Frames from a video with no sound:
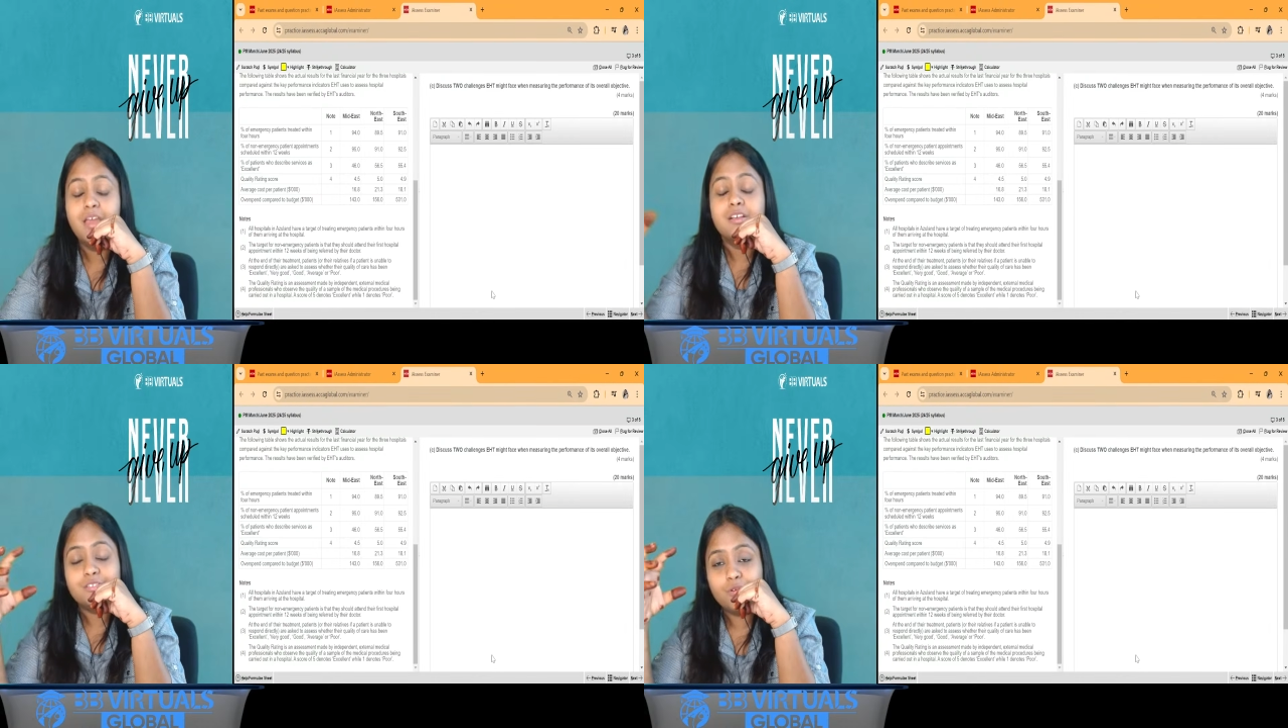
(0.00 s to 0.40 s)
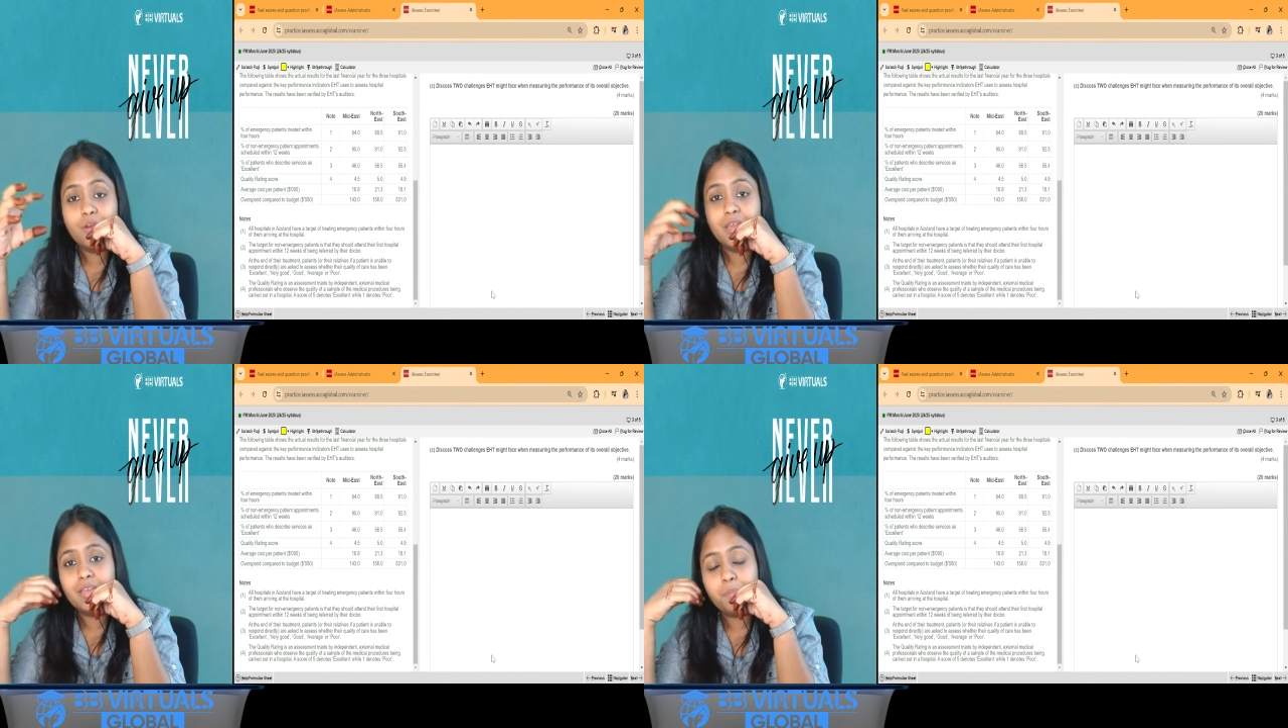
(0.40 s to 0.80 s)
So
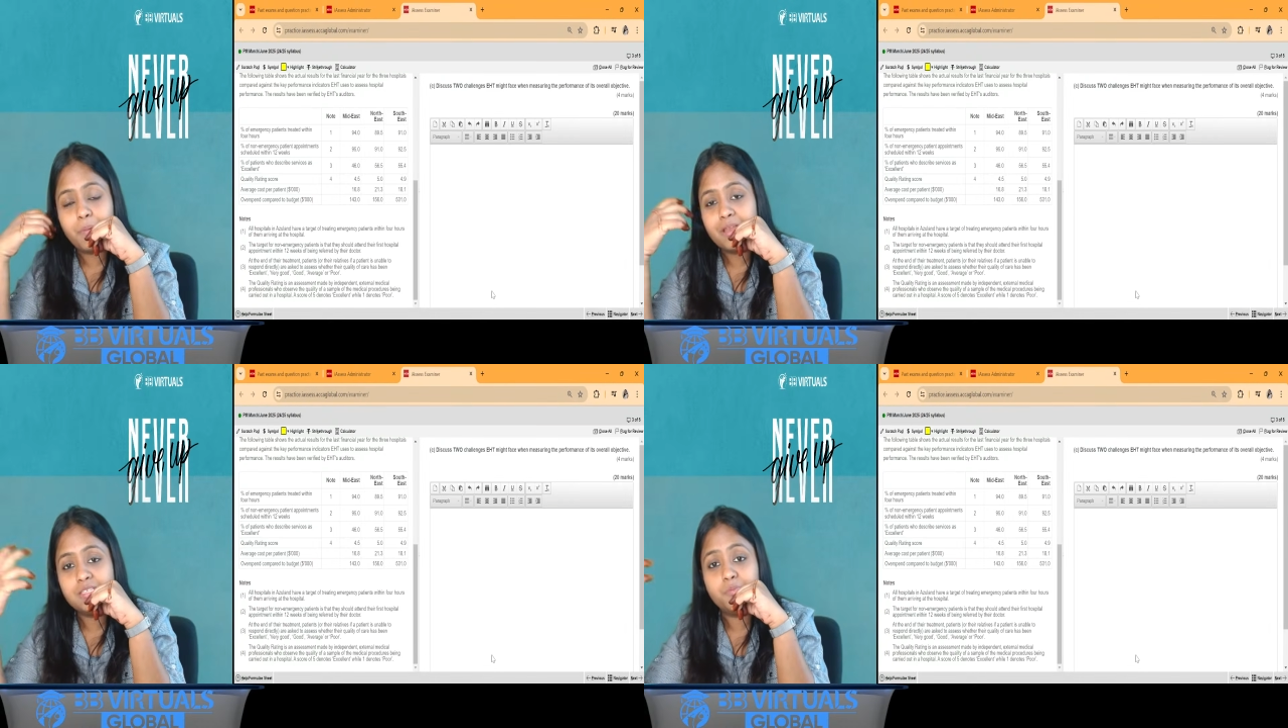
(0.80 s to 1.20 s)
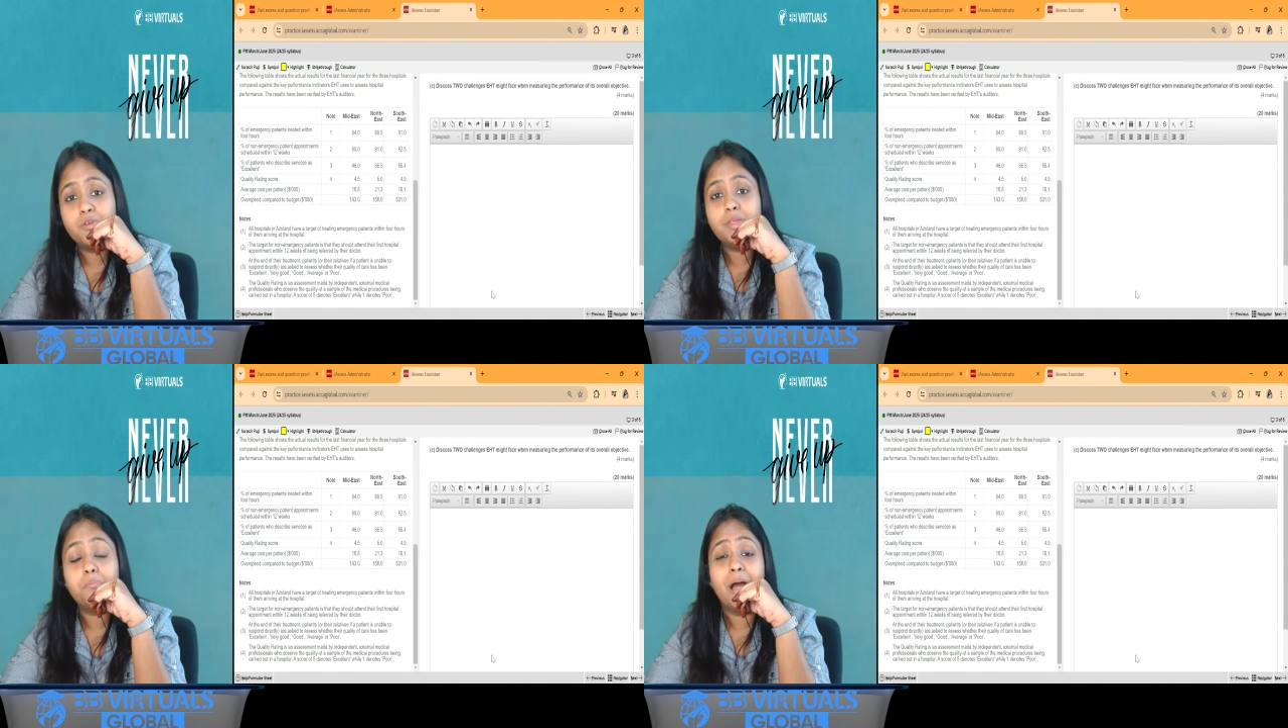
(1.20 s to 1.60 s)
it depends upon
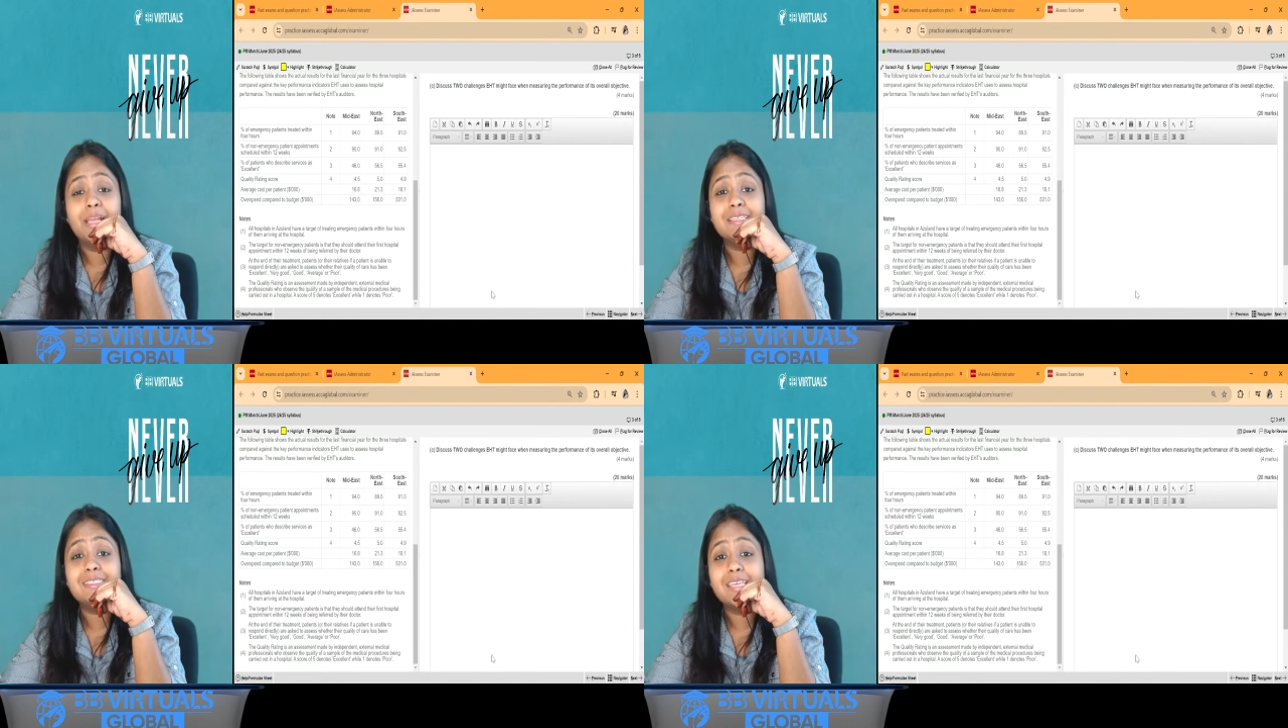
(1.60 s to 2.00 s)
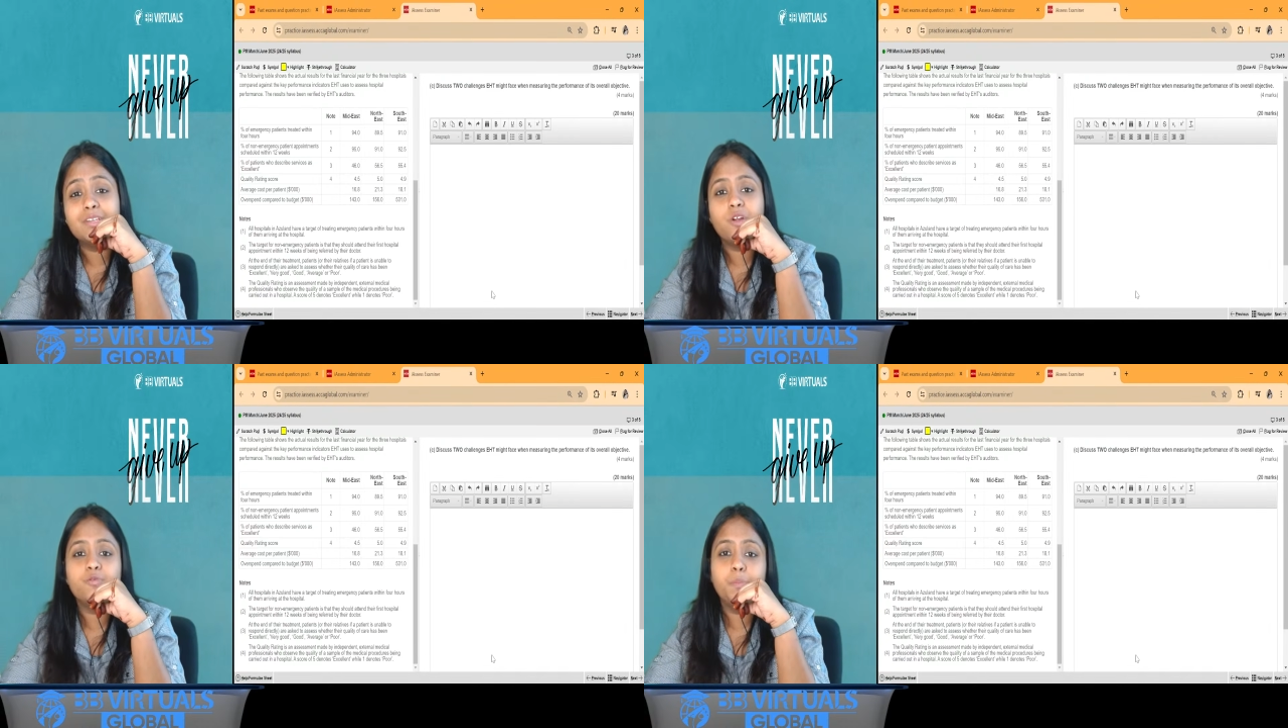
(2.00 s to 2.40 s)
the mindset
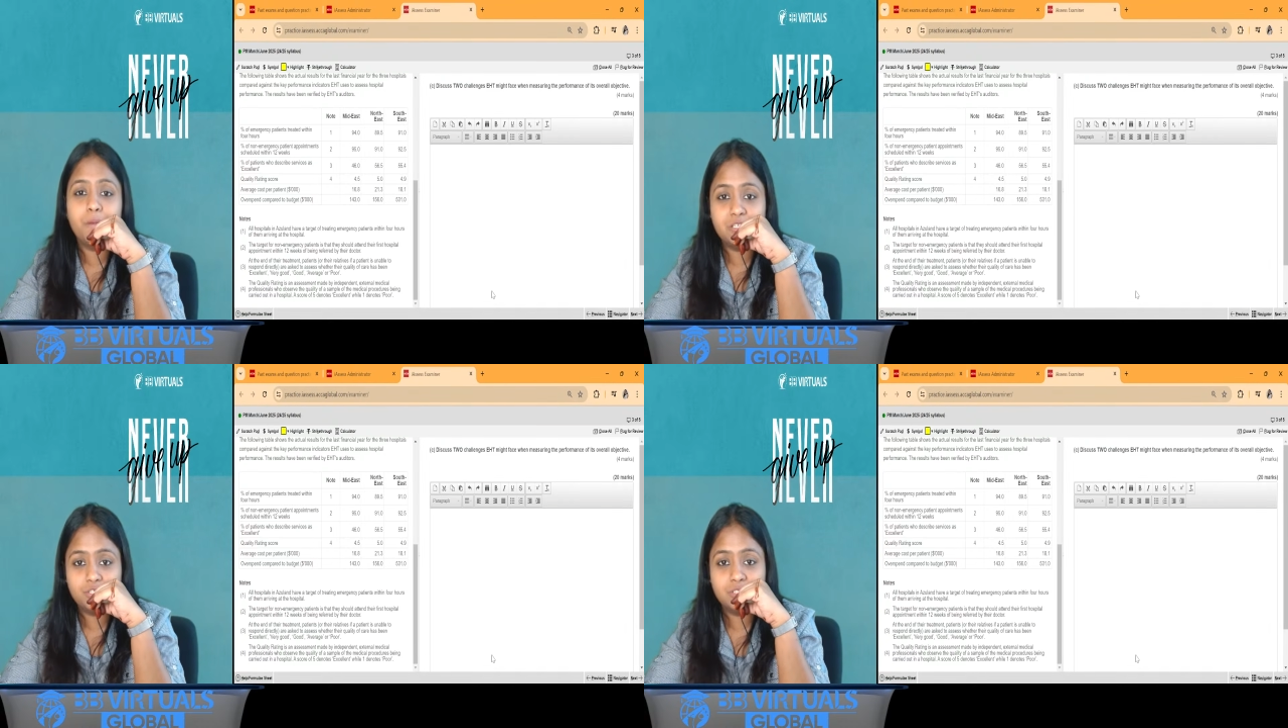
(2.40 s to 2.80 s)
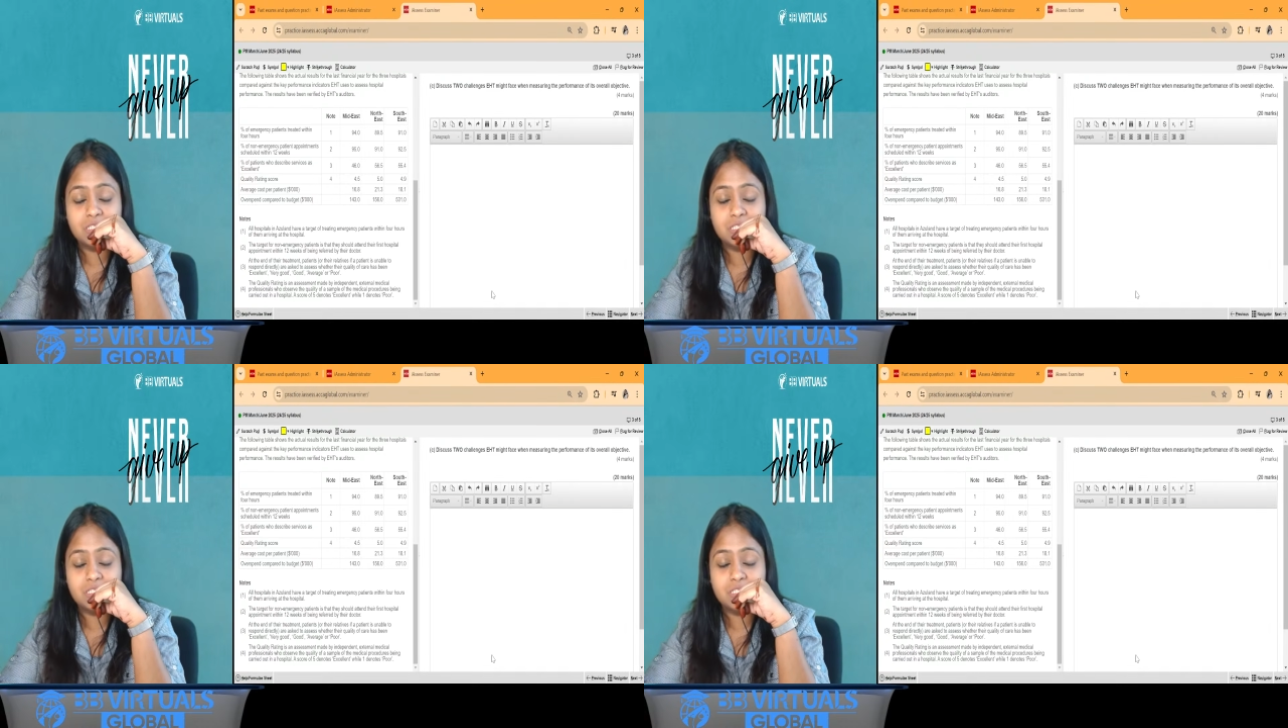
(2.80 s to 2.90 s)
of the patient,